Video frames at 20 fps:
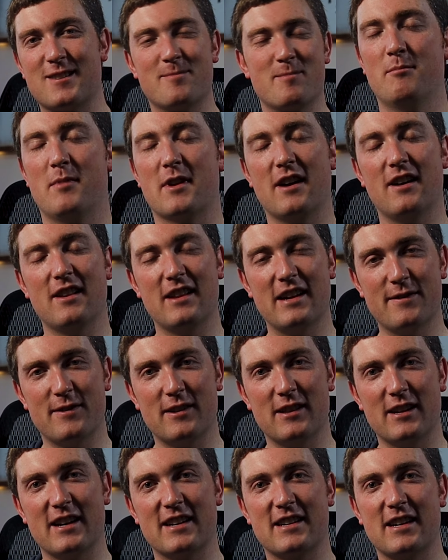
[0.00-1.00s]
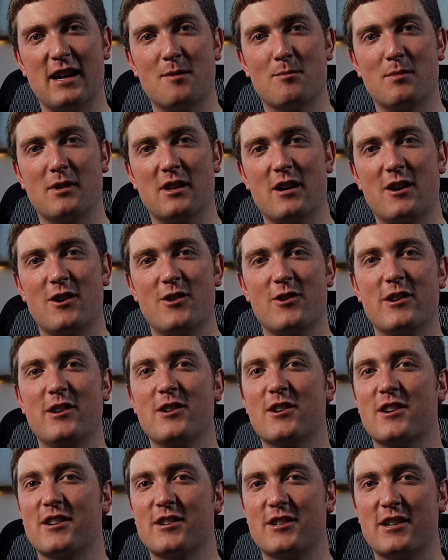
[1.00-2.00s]
but I'll leave a link down below.
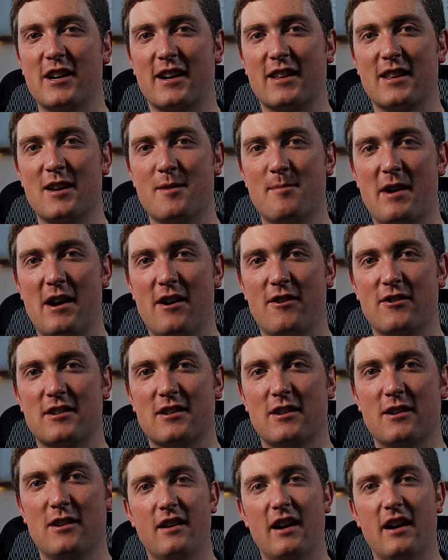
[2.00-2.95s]
You can check them out.